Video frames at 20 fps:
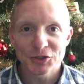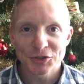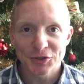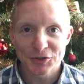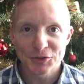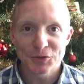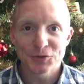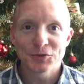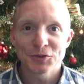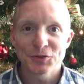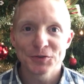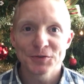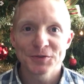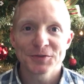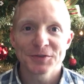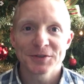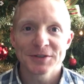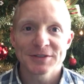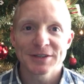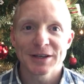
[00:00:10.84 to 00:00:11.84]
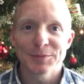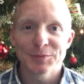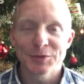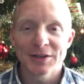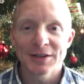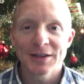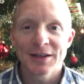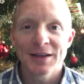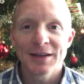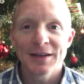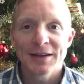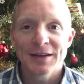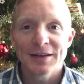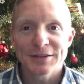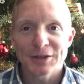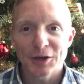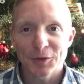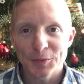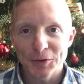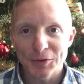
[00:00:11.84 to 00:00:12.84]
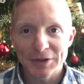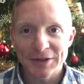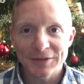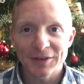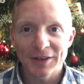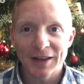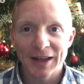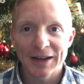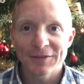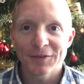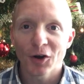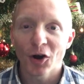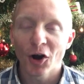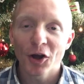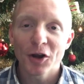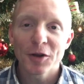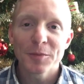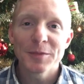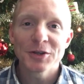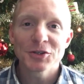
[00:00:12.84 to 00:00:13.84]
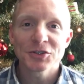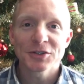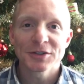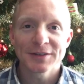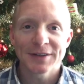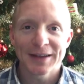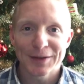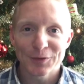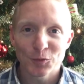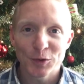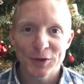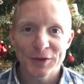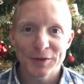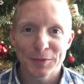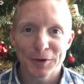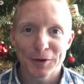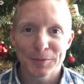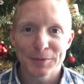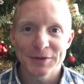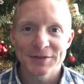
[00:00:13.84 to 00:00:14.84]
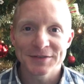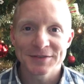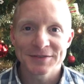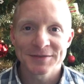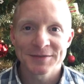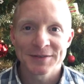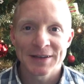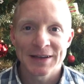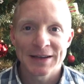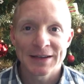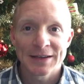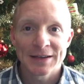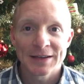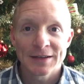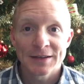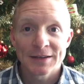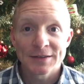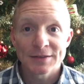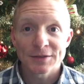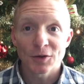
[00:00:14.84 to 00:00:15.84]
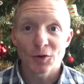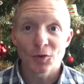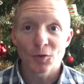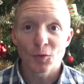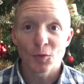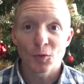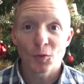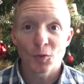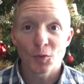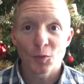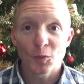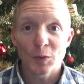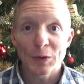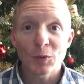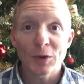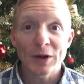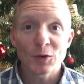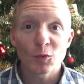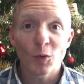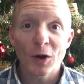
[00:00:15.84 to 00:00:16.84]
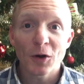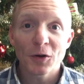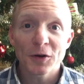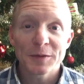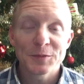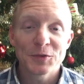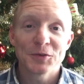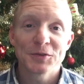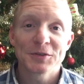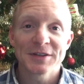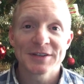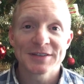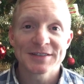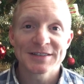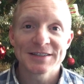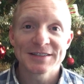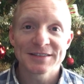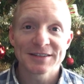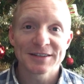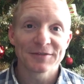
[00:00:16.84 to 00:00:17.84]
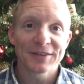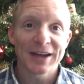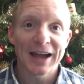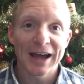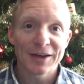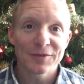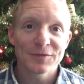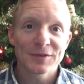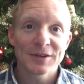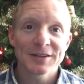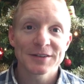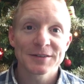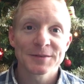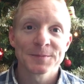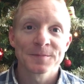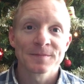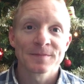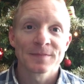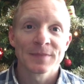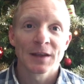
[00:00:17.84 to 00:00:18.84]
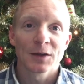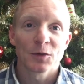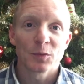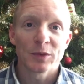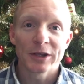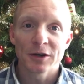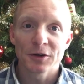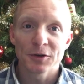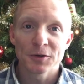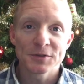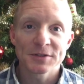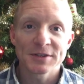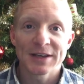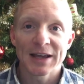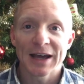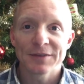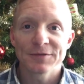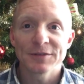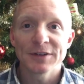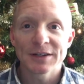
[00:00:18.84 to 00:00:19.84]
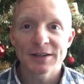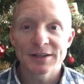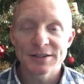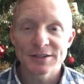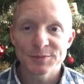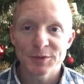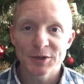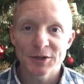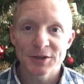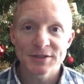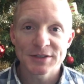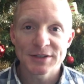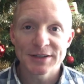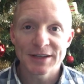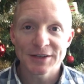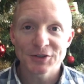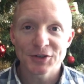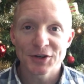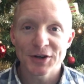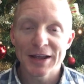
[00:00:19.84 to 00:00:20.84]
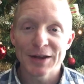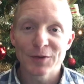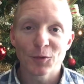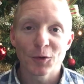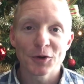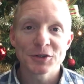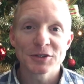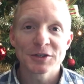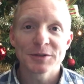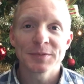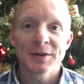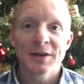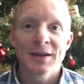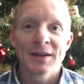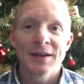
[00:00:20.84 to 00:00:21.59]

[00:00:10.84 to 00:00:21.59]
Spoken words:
should you choose to accept it, to help you live a life on a mission and with a purpose. So we want to welcome you to the season of Advent. We introduced the Advent conspiracy yesterday in worship.